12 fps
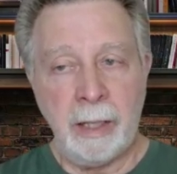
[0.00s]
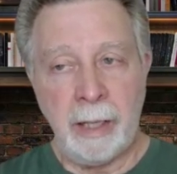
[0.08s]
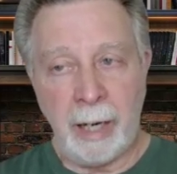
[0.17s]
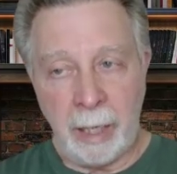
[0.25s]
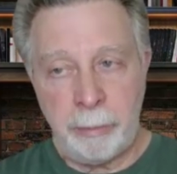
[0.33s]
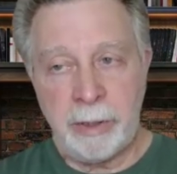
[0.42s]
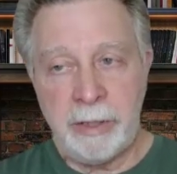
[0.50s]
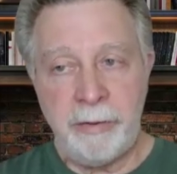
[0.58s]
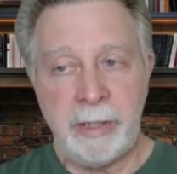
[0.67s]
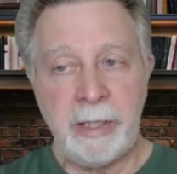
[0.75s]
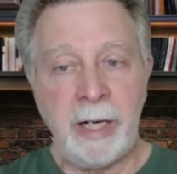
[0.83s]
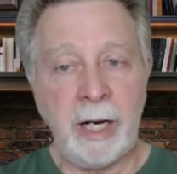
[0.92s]
I believe
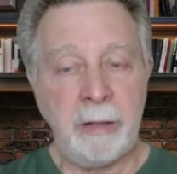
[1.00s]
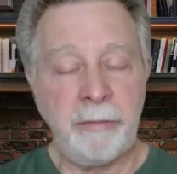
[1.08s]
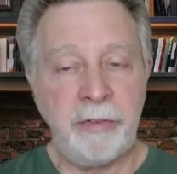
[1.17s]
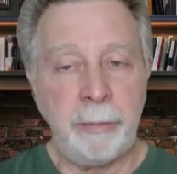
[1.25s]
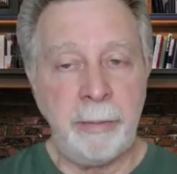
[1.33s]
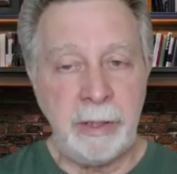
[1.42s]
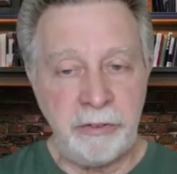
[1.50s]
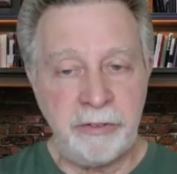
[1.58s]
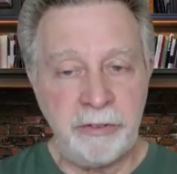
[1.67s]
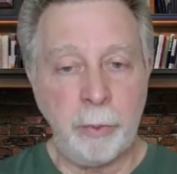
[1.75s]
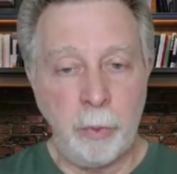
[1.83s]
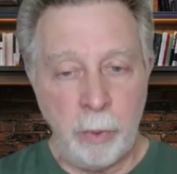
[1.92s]
he got them from
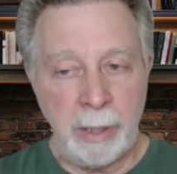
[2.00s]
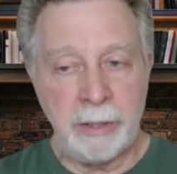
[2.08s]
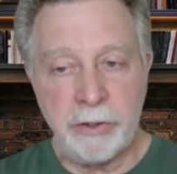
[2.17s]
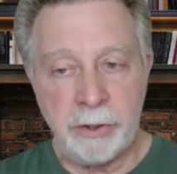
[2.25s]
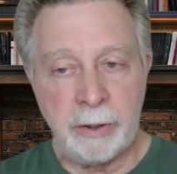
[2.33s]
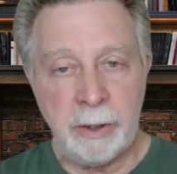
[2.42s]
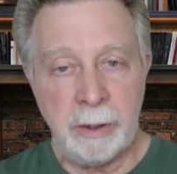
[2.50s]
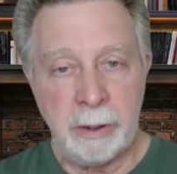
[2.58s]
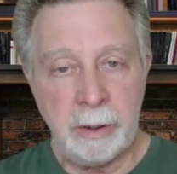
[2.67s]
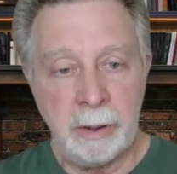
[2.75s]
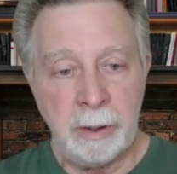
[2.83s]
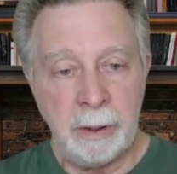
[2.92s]
inspiration
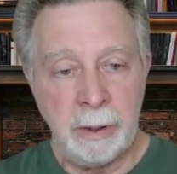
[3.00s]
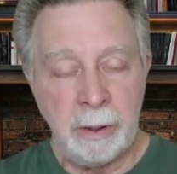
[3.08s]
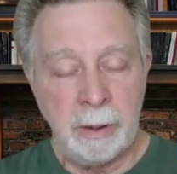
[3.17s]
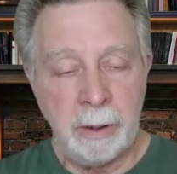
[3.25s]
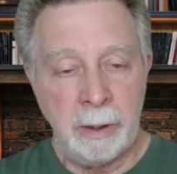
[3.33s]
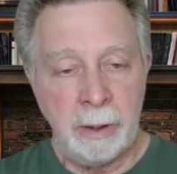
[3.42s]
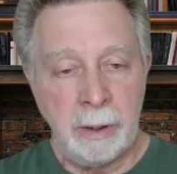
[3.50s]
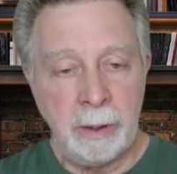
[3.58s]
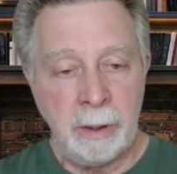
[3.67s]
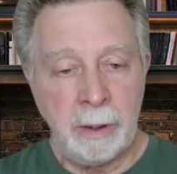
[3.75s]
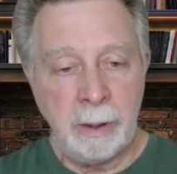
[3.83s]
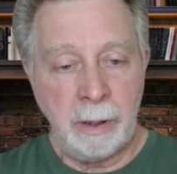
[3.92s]

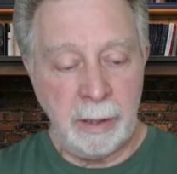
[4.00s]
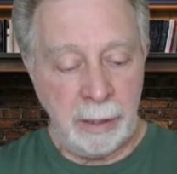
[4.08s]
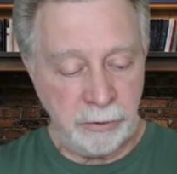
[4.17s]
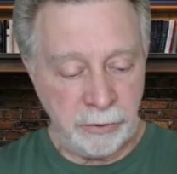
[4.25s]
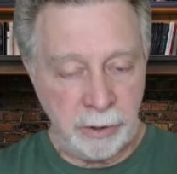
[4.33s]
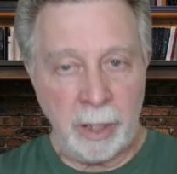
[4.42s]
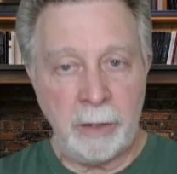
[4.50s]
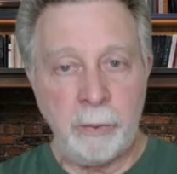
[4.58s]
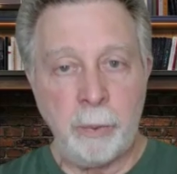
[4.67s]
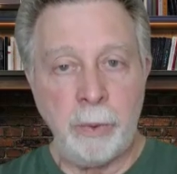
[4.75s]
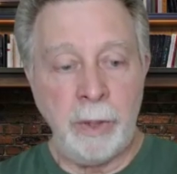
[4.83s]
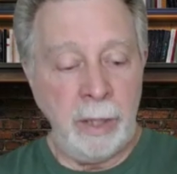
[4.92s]
as
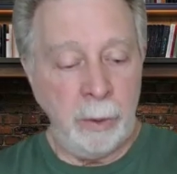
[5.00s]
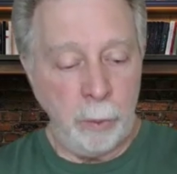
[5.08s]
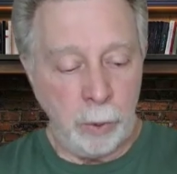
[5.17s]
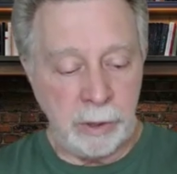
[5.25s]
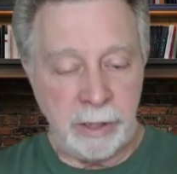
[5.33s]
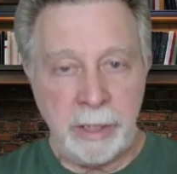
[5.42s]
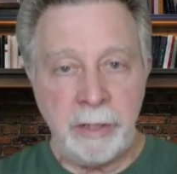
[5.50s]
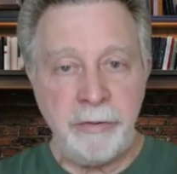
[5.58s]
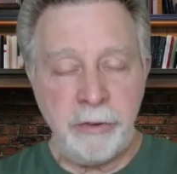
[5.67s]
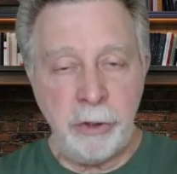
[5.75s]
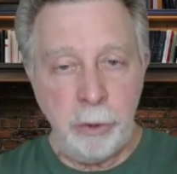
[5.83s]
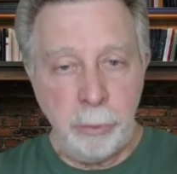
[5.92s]
God would
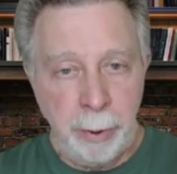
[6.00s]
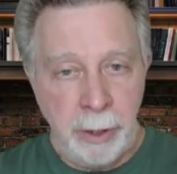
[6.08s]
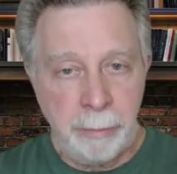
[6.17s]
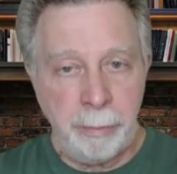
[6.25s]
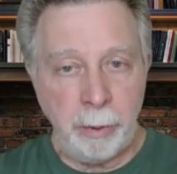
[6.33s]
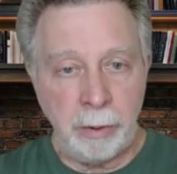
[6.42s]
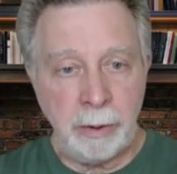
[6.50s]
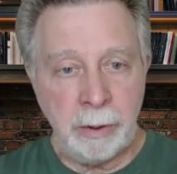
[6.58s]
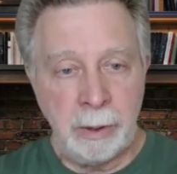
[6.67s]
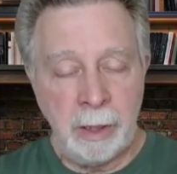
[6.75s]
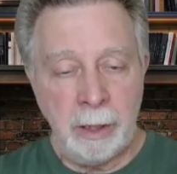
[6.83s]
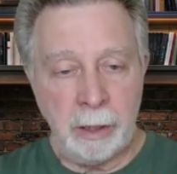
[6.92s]
give to
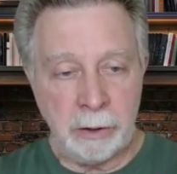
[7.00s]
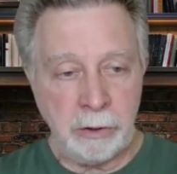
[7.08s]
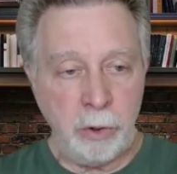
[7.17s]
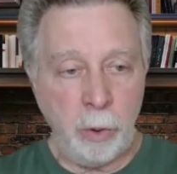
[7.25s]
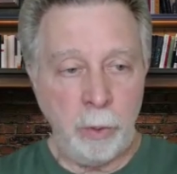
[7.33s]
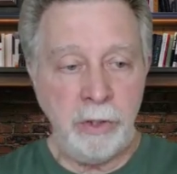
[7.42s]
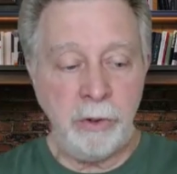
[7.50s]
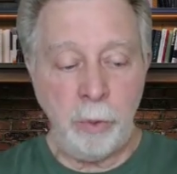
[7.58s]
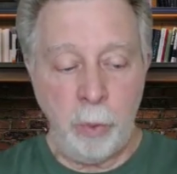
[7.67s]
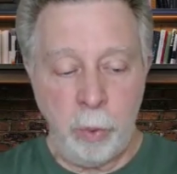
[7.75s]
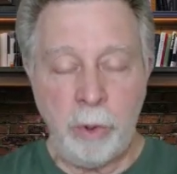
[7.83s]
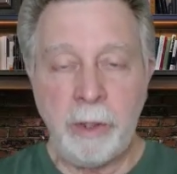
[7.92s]
people according
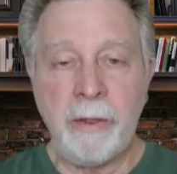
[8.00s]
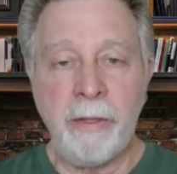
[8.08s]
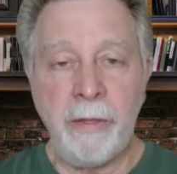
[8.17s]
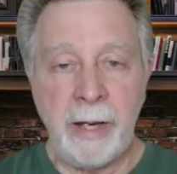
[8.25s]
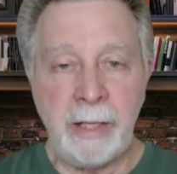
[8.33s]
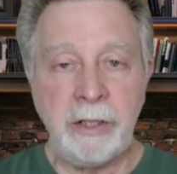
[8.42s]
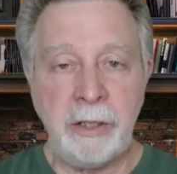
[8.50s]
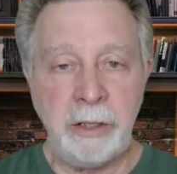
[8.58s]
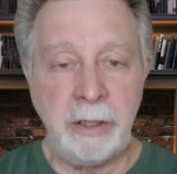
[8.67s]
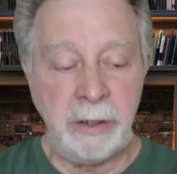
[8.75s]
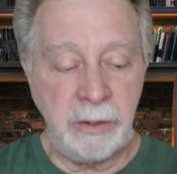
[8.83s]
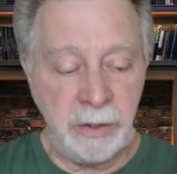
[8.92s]
to what they
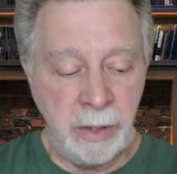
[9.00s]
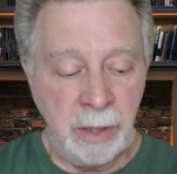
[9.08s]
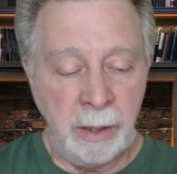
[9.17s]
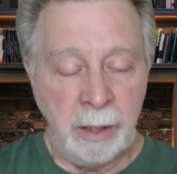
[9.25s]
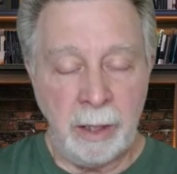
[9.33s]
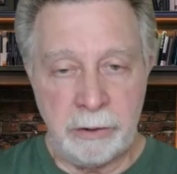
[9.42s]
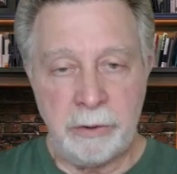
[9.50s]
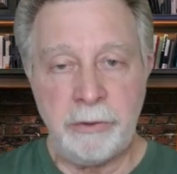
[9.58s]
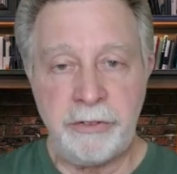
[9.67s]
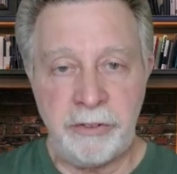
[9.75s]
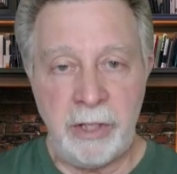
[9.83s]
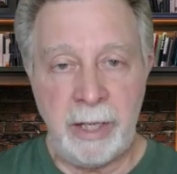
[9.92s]
could
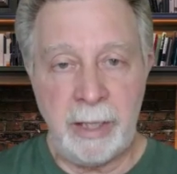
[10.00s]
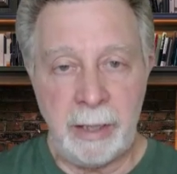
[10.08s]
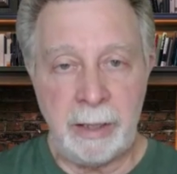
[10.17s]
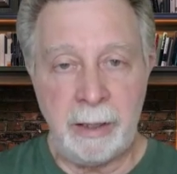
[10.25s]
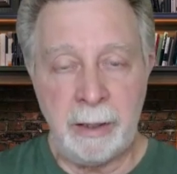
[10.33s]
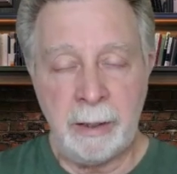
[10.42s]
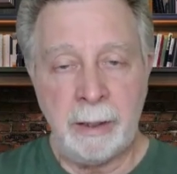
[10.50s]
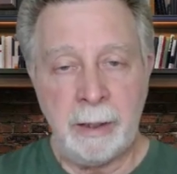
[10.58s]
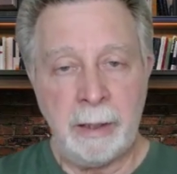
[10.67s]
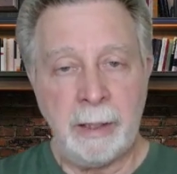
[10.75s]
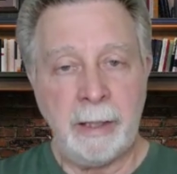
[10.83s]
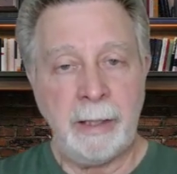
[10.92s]
understand
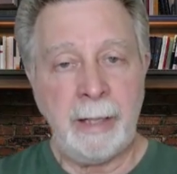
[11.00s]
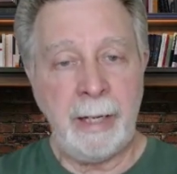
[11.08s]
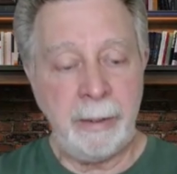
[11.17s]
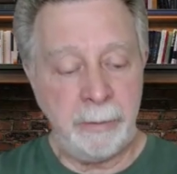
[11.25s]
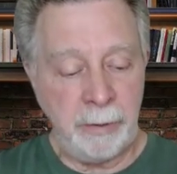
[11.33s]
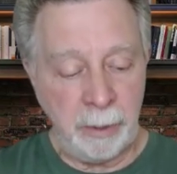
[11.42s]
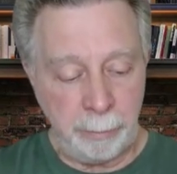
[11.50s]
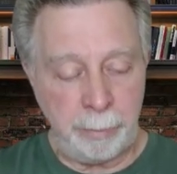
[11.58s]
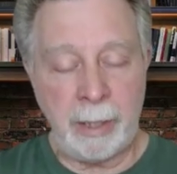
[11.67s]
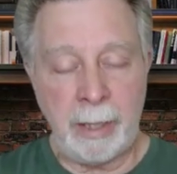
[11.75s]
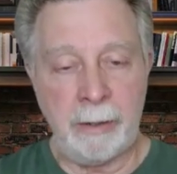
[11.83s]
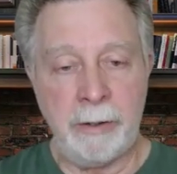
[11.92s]
and
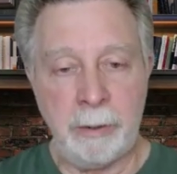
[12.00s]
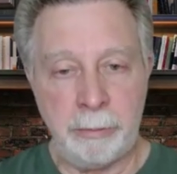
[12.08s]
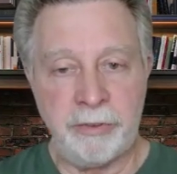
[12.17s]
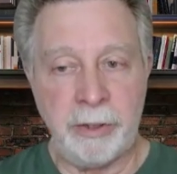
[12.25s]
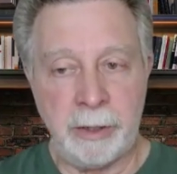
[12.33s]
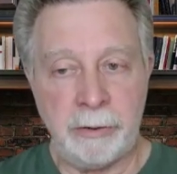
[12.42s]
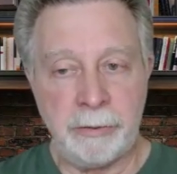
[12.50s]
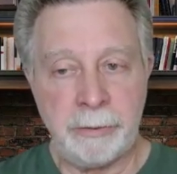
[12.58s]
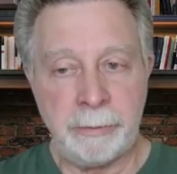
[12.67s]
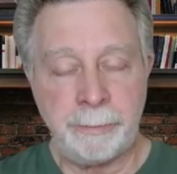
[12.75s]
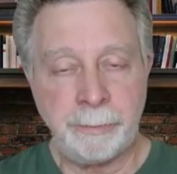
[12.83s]
apply to themselves.